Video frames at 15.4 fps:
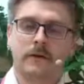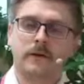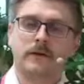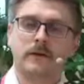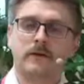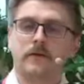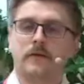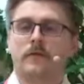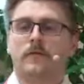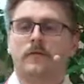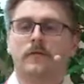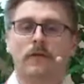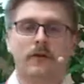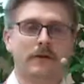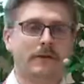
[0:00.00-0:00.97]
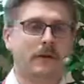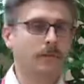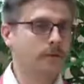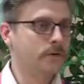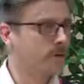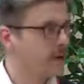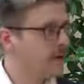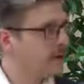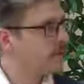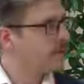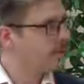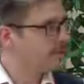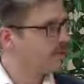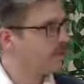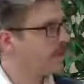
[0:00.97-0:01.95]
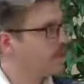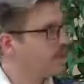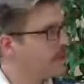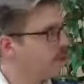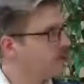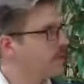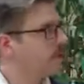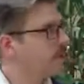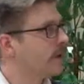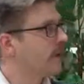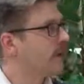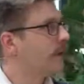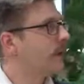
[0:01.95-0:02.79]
Like, for example, here is a good